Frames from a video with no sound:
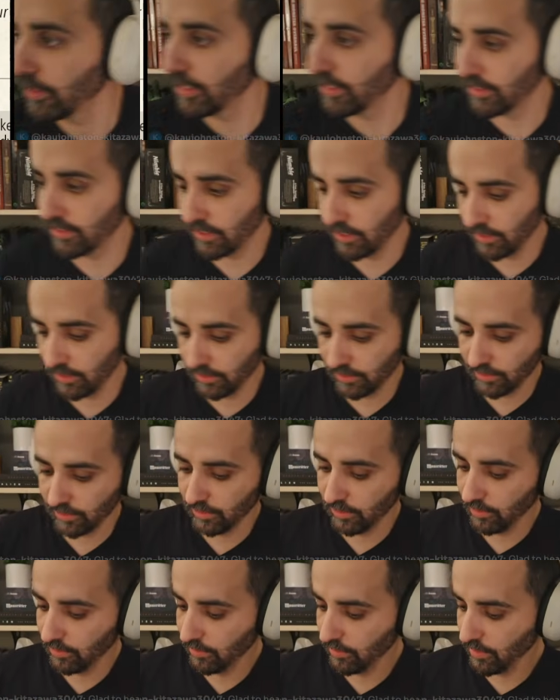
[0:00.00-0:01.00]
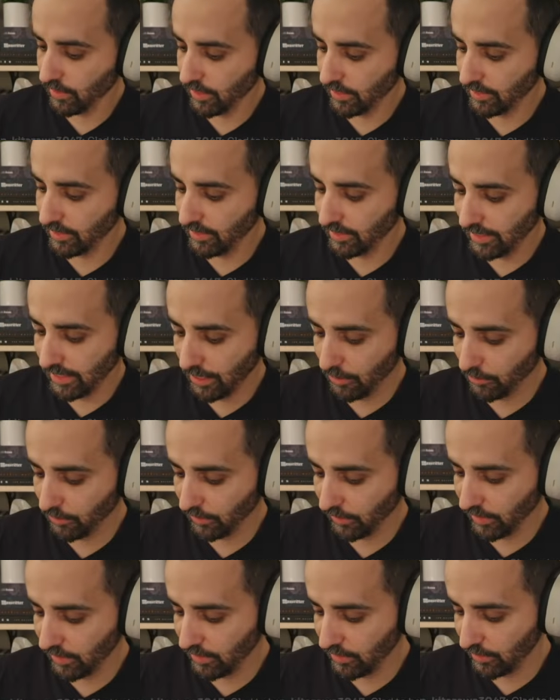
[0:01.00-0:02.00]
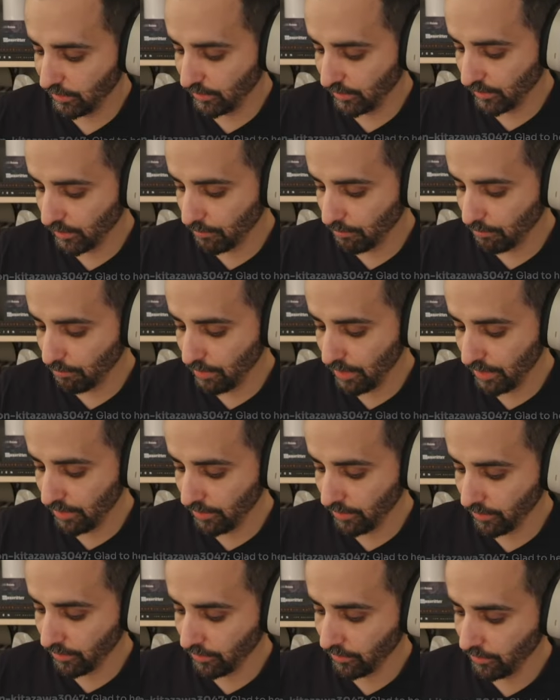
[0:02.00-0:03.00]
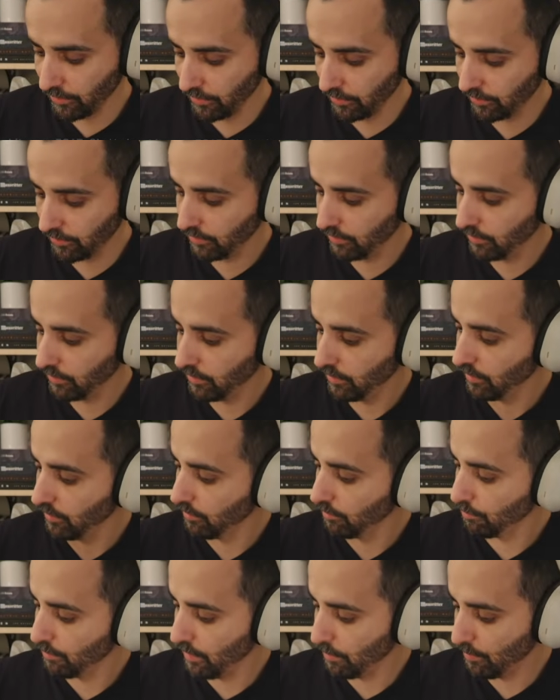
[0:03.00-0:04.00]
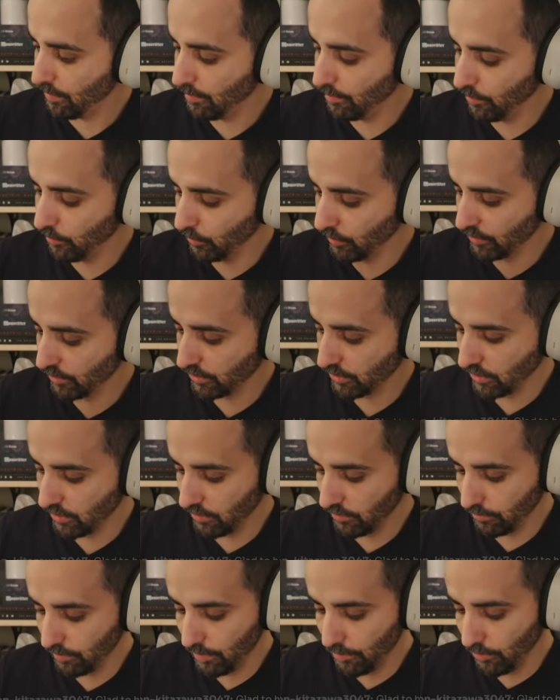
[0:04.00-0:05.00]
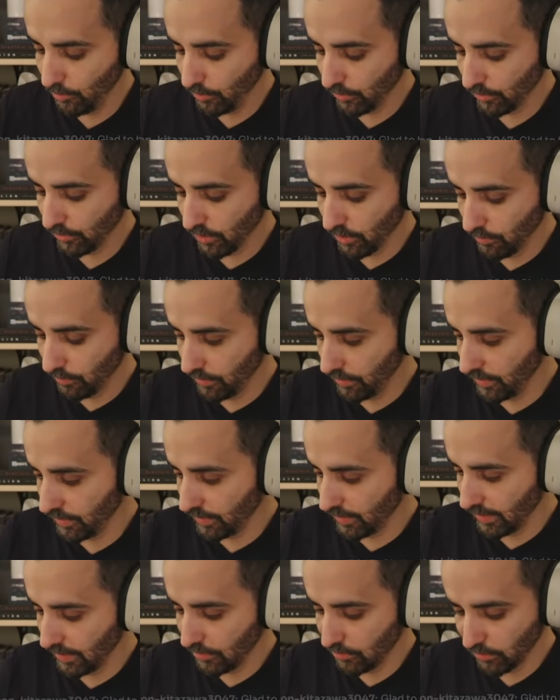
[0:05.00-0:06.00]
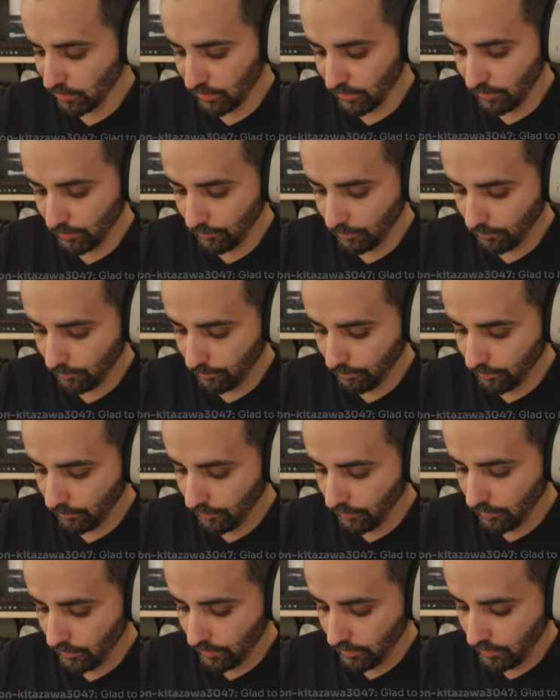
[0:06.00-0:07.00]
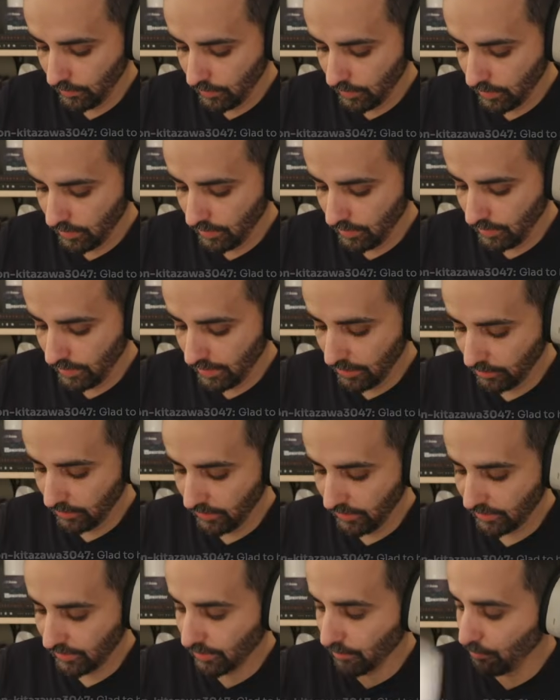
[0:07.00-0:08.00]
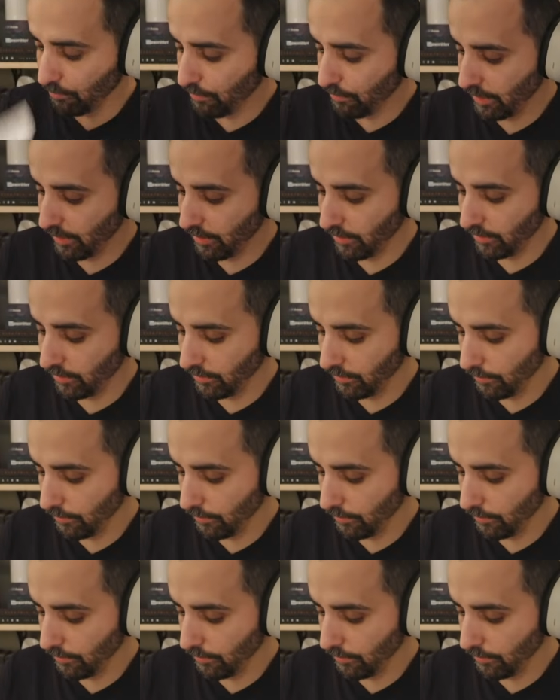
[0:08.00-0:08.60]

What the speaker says: guys this. I did calculate some better. Maybe we'll start with this actually. I did calculate some better